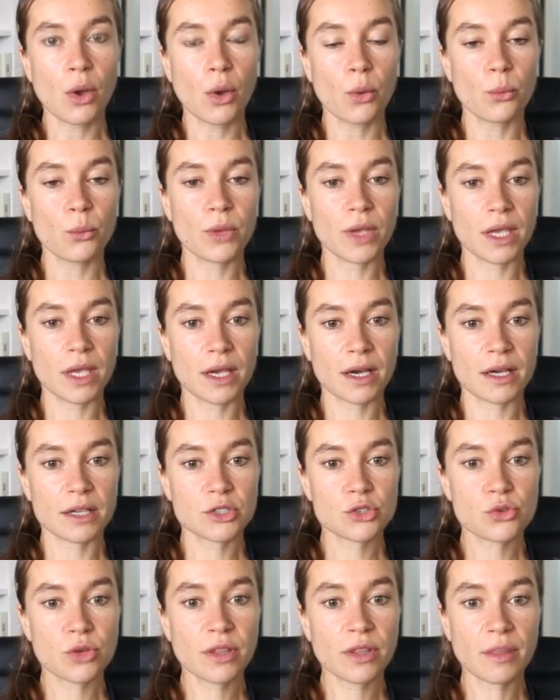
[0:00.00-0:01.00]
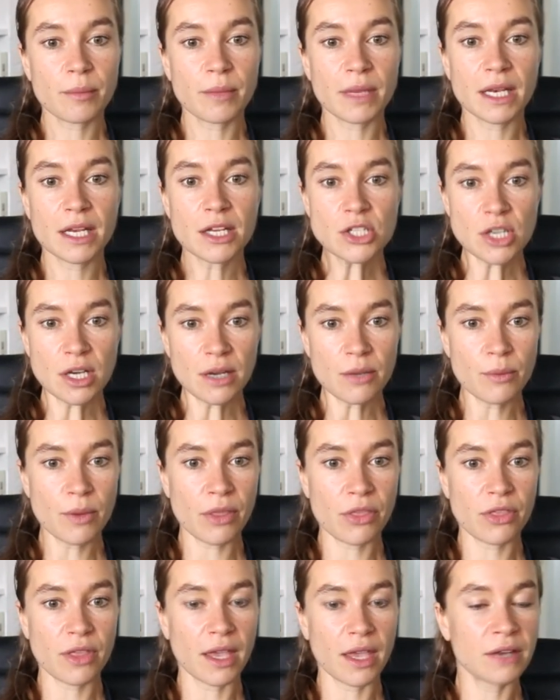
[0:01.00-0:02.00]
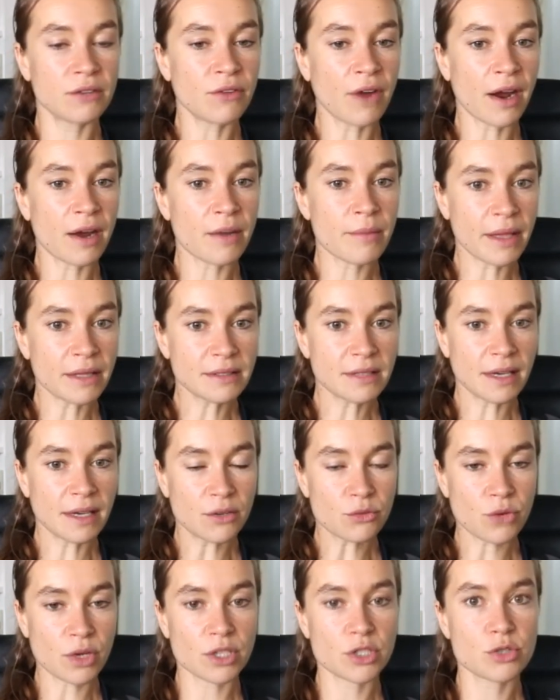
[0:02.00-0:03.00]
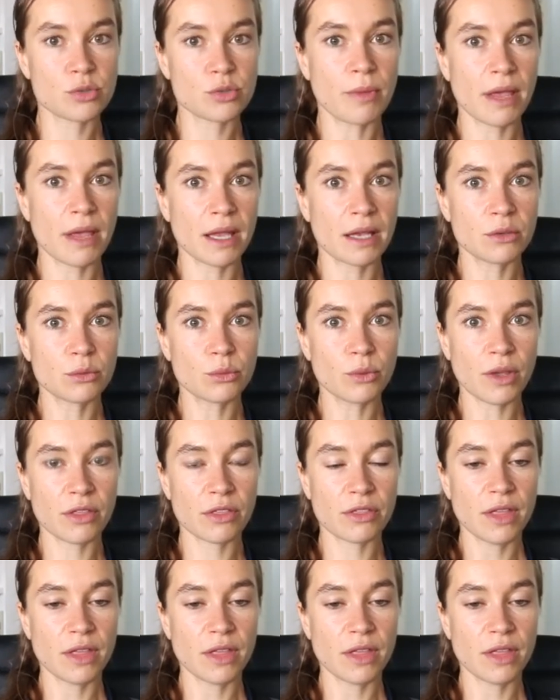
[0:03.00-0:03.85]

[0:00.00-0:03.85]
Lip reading: we treat them initially with environmental enrichment, with